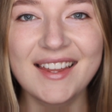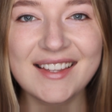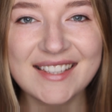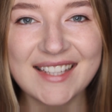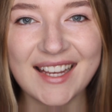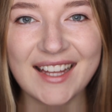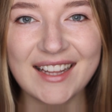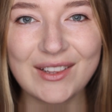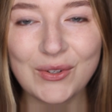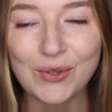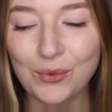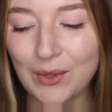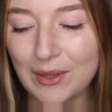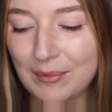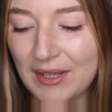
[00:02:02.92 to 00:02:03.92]
The second
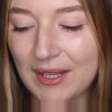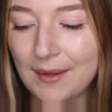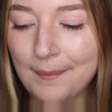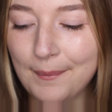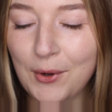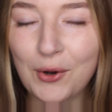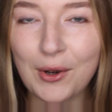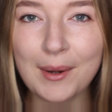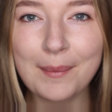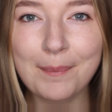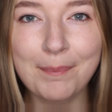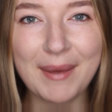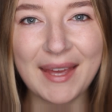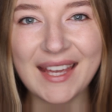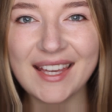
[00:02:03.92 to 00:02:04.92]
look will be more
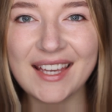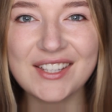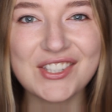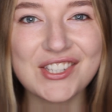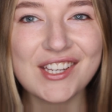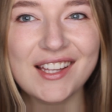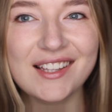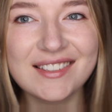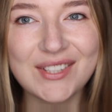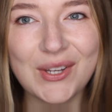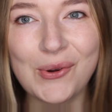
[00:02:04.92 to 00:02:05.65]
pinkish in